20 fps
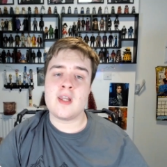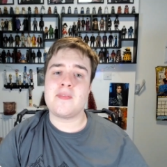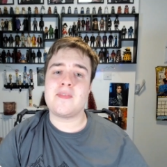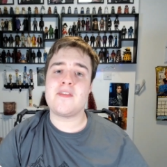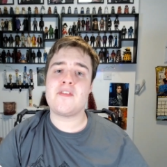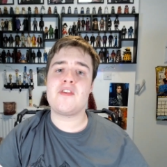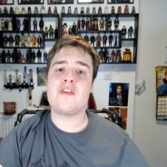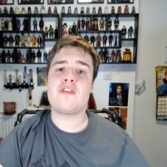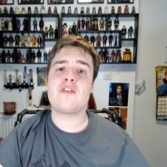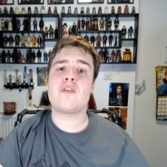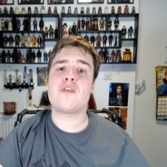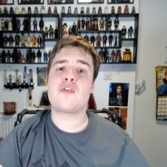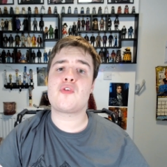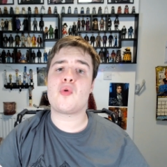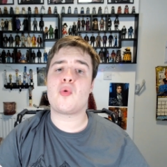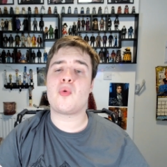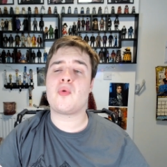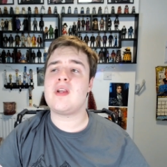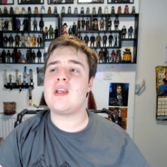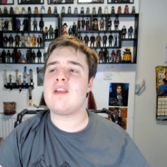This is the
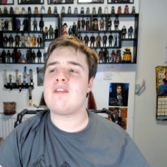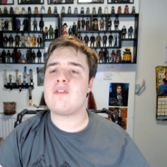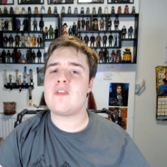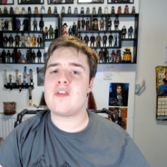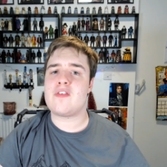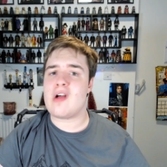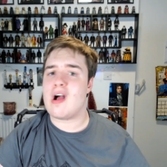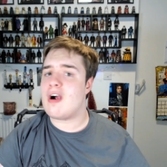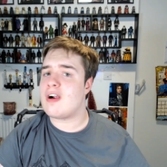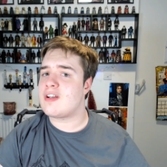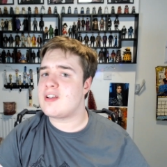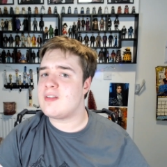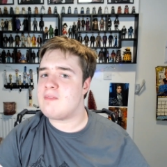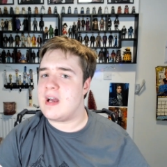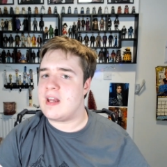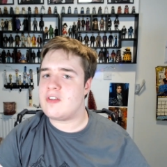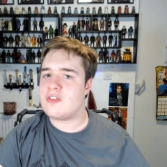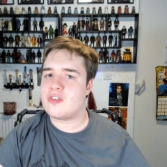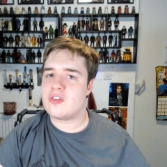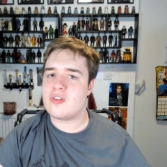story of the Dark
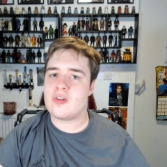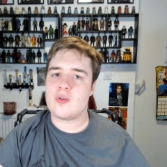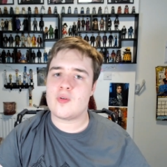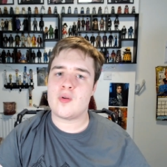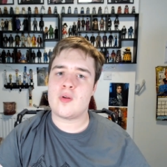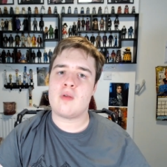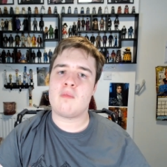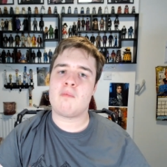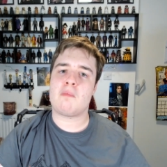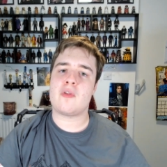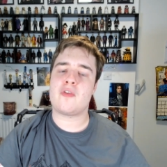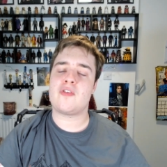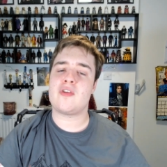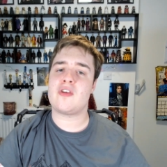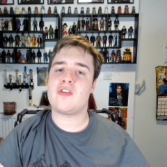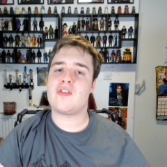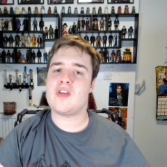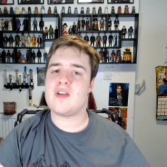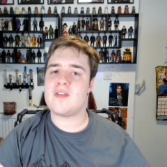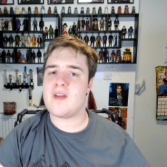Dimension, the
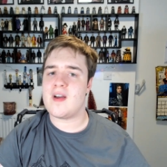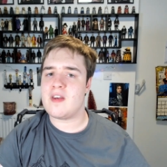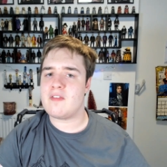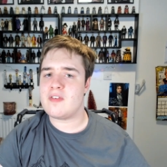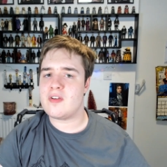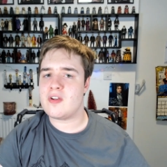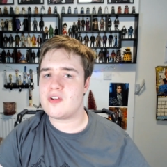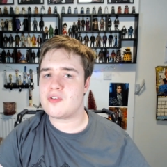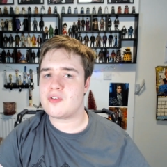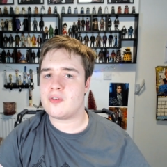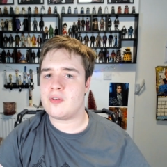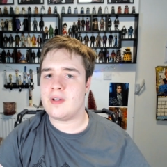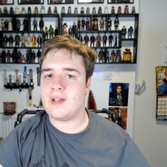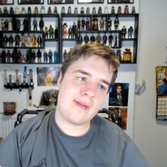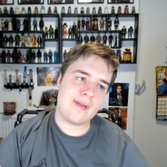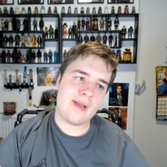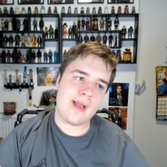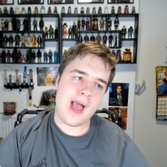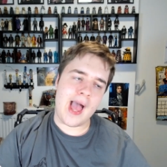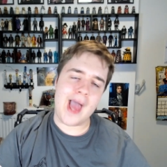60th anniversary,
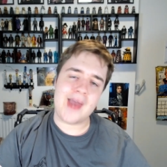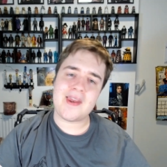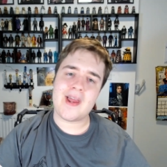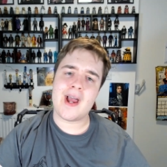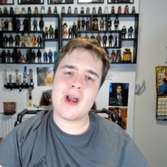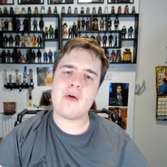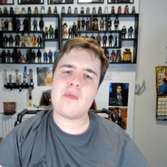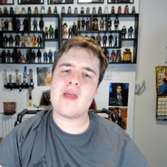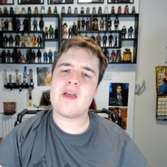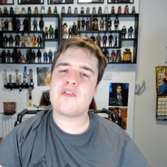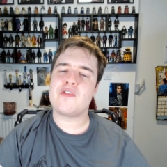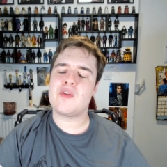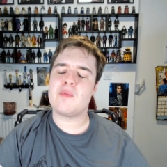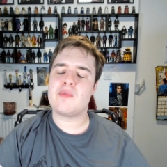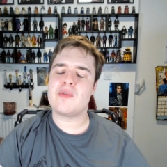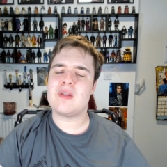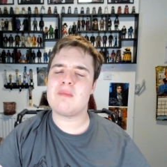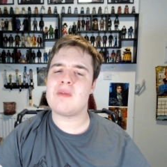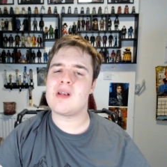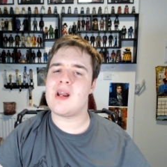and how there's some
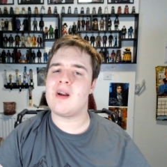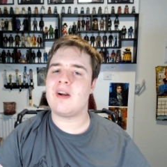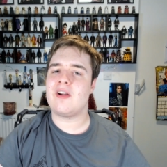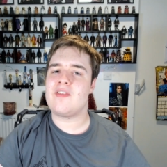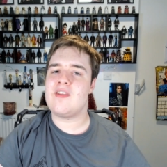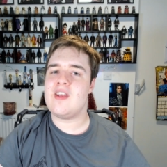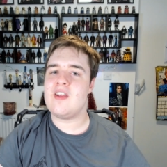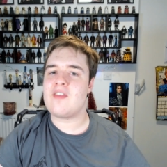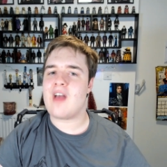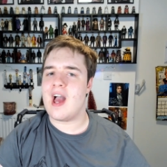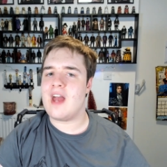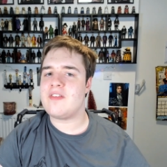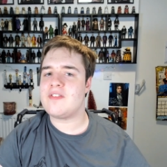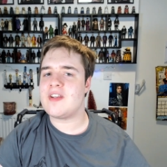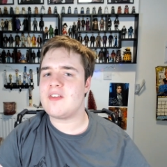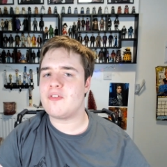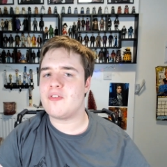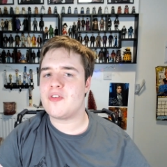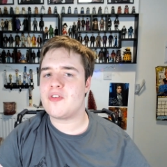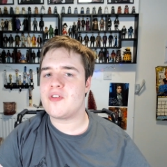similarities and
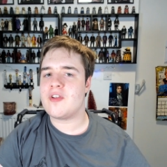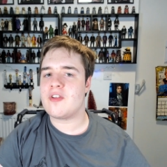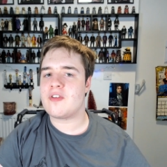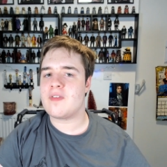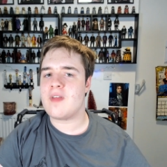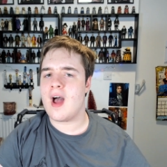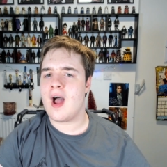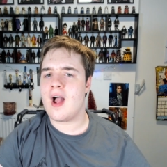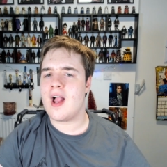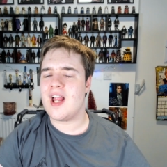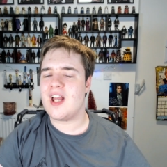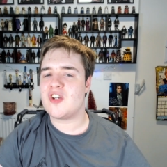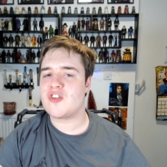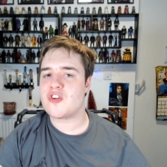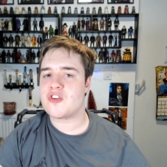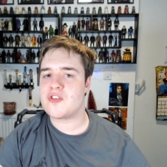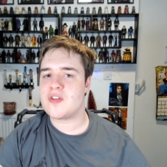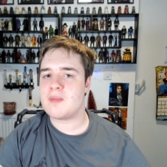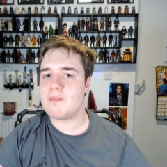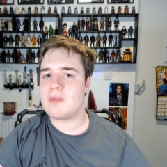differences that are
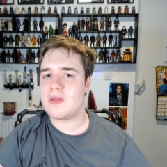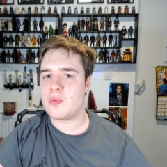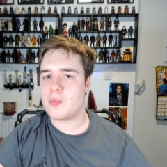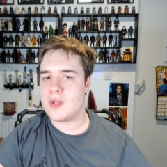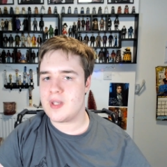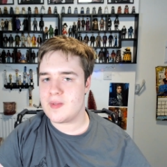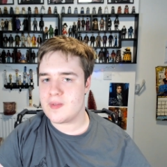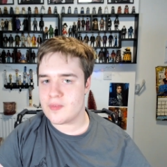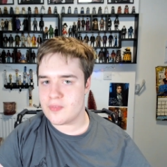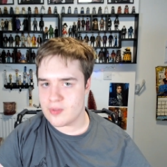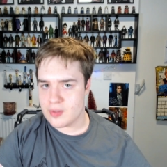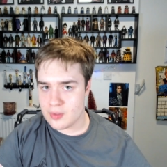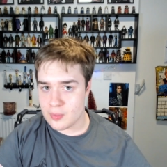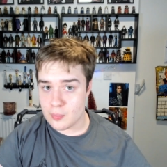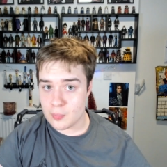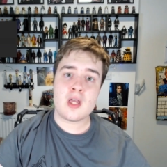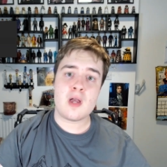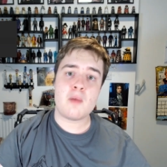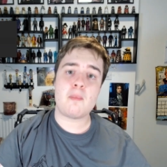interesting between the two.